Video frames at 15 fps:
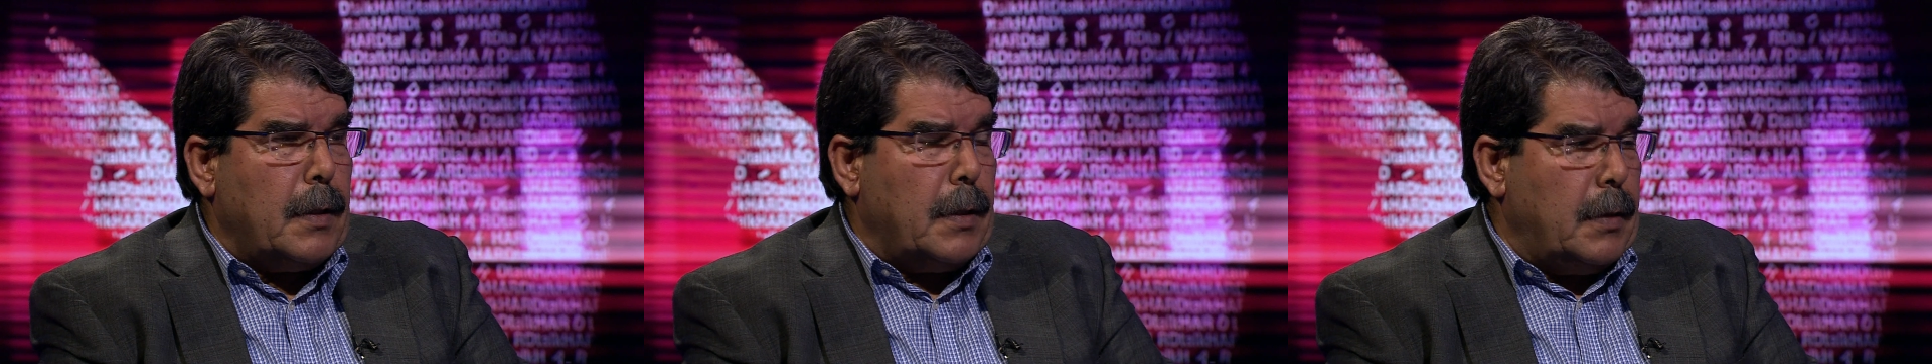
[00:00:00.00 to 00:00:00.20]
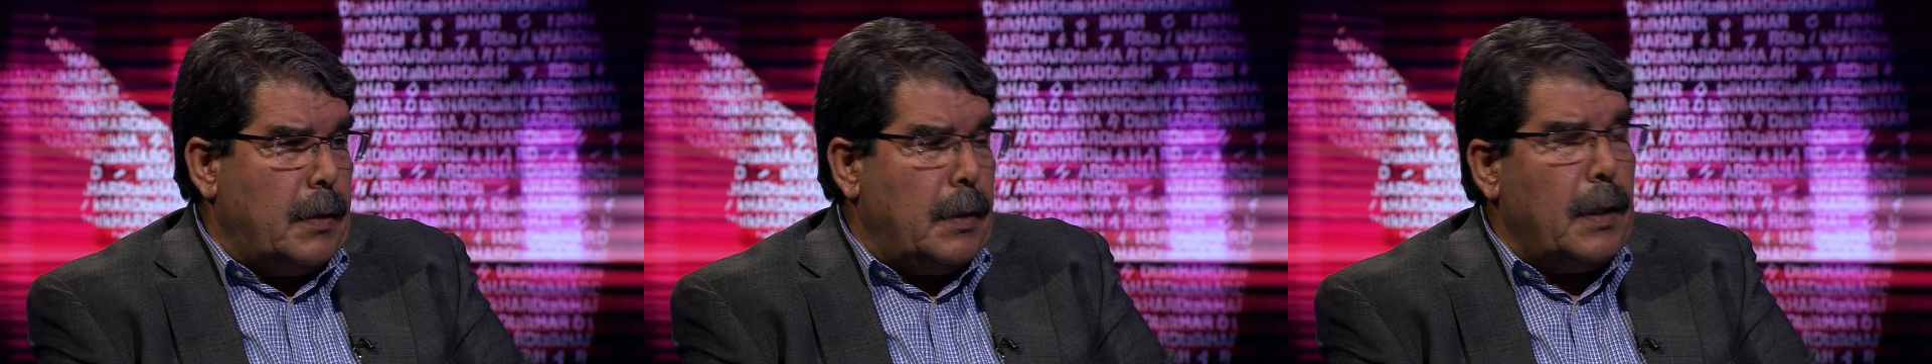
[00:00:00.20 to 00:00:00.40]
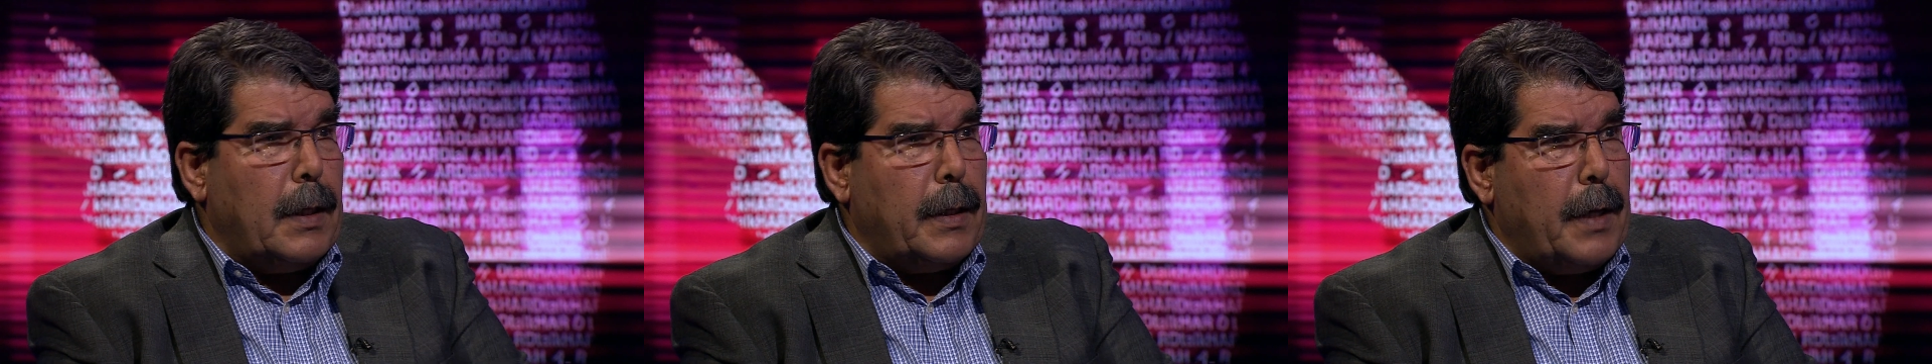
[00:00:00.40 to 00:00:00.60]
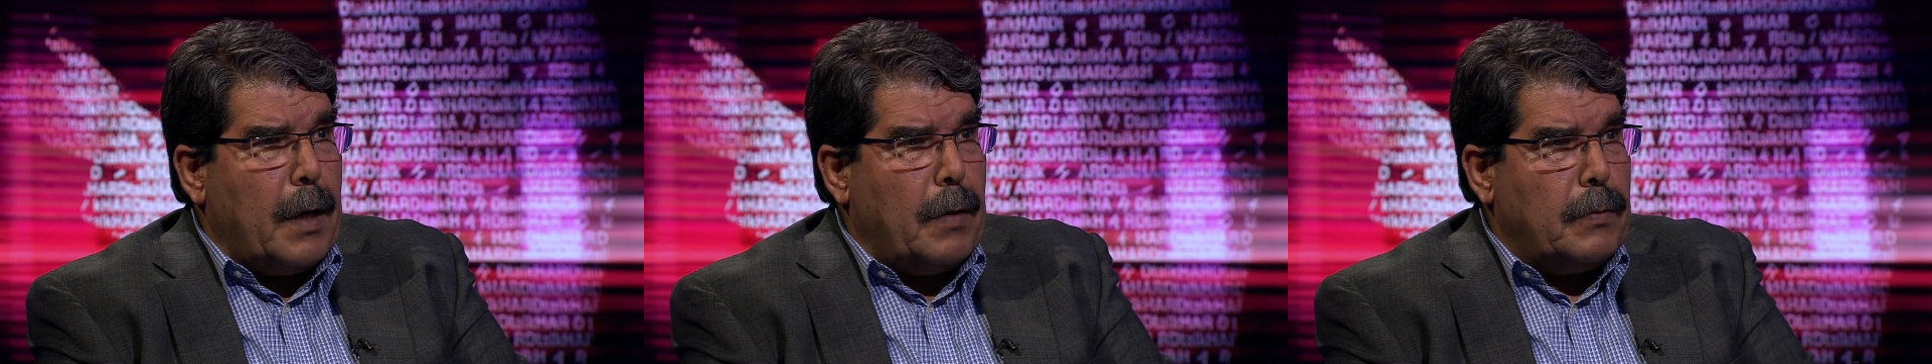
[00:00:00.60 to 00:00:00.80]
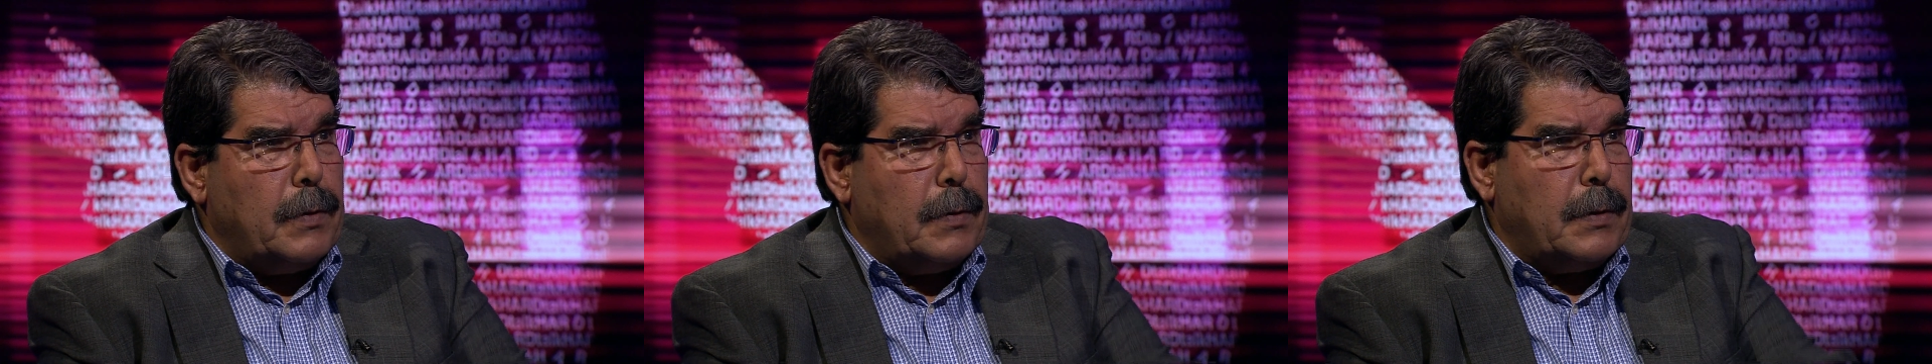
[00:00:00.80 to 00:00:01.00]
Until
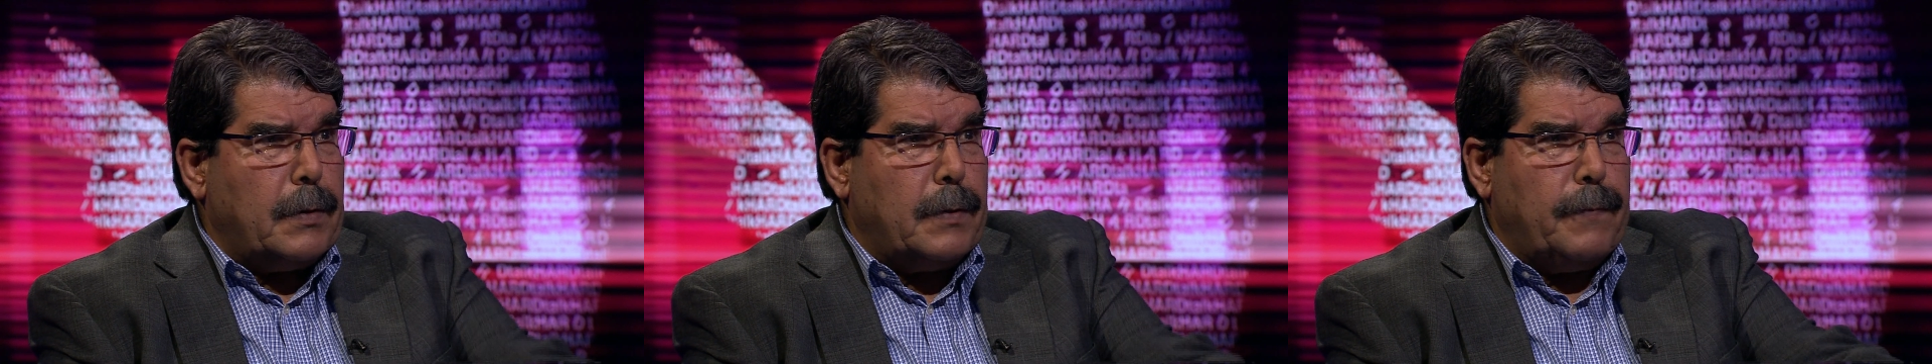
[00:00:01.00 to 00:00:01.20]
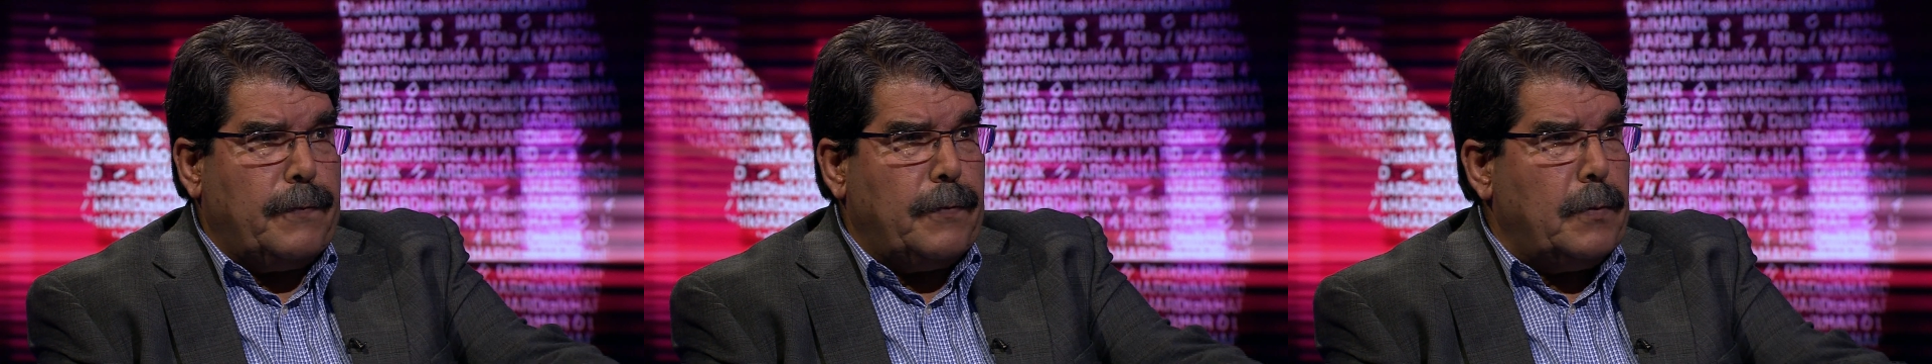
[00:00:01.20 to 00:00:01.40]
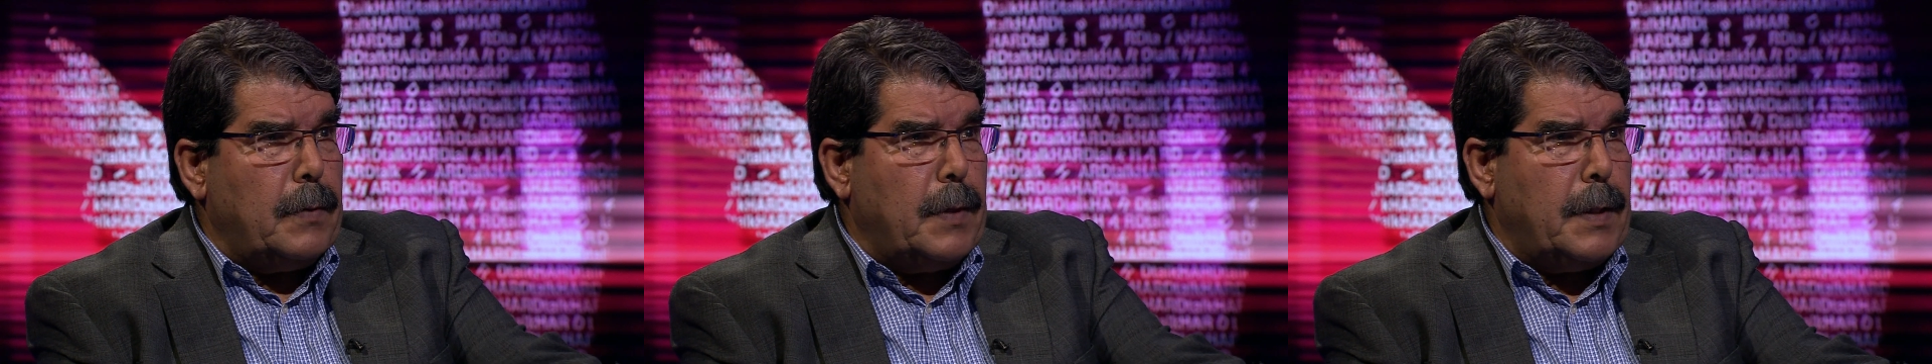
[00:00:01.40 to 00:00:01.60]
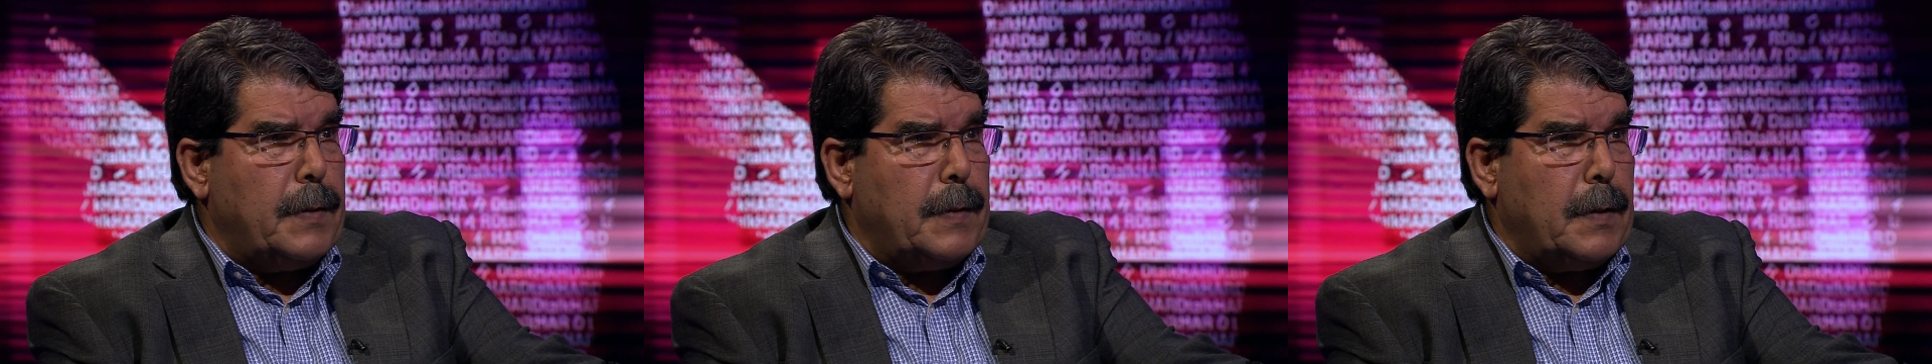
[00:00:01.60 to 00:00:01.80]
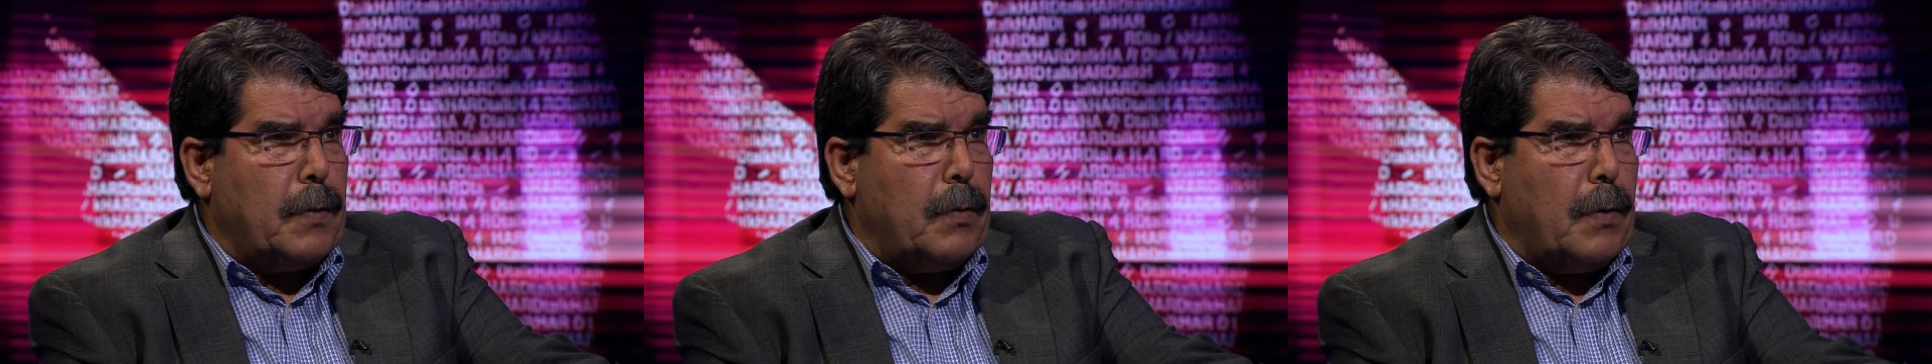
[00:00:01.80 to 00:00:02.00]
now, just a few
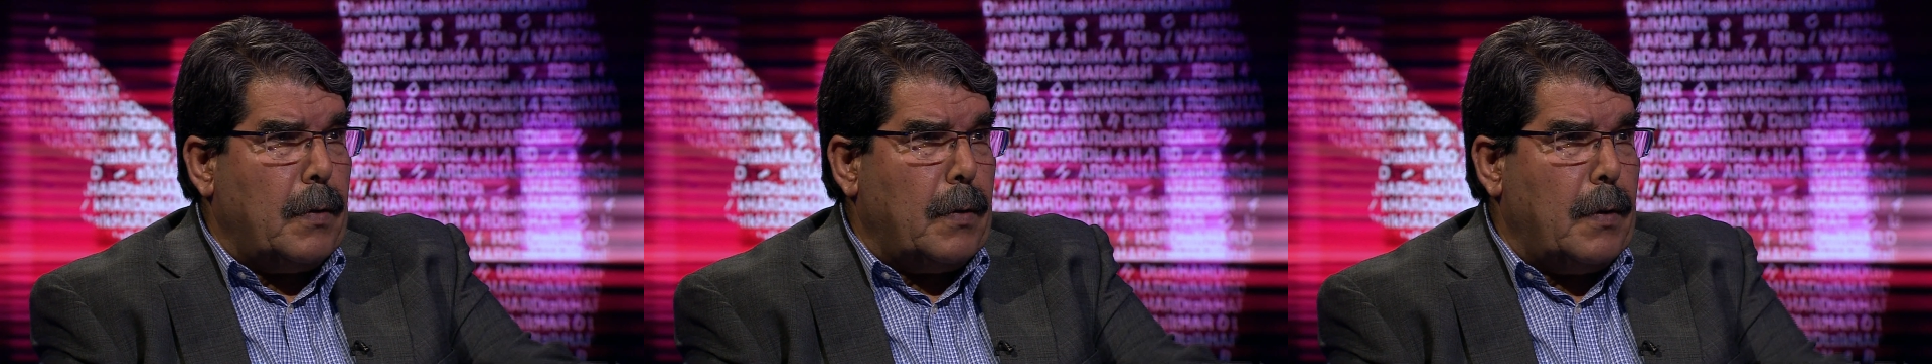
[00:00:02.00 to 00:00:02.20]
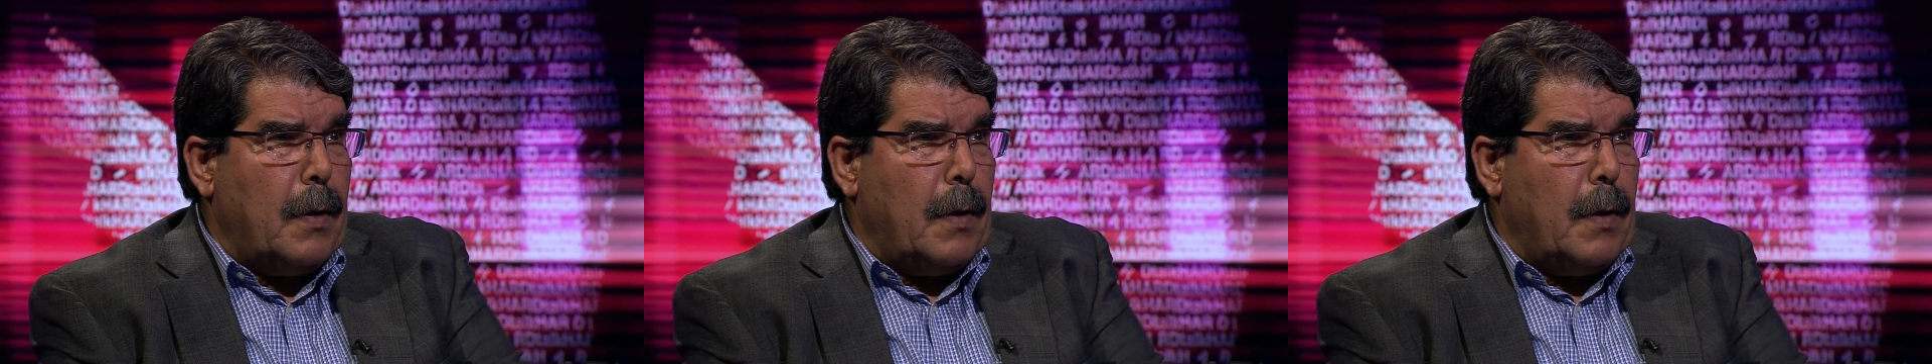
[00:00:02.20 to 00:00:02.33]
days ago,